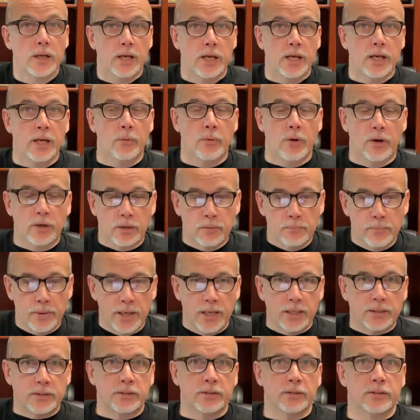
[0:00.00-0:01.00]
Hey, welcome
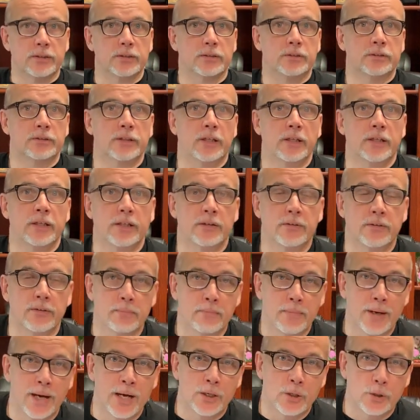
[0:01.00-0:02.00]
back to the study of the
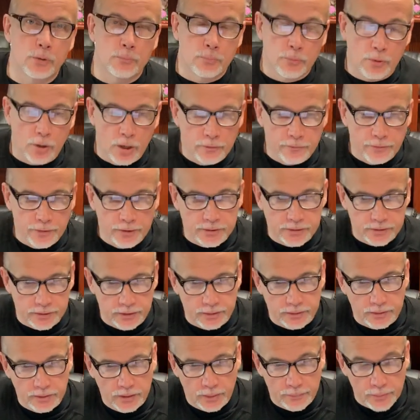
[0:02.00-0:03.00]
minor prophets,
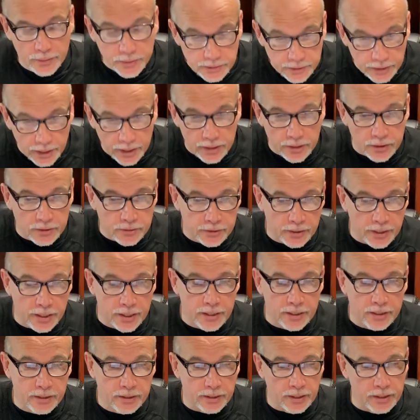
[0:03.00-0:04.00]
and I'm excited to
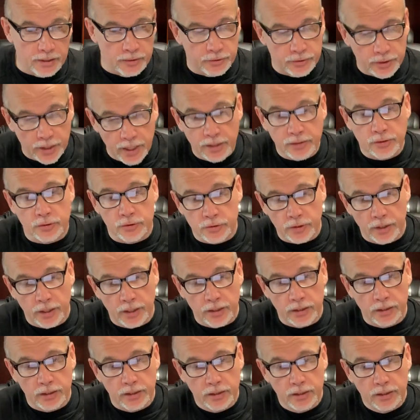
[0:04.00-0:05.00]
say, and sad to
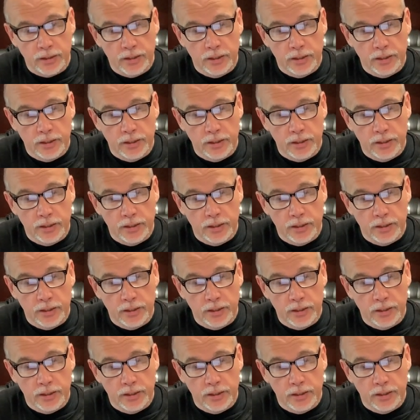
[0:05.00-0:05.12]
say,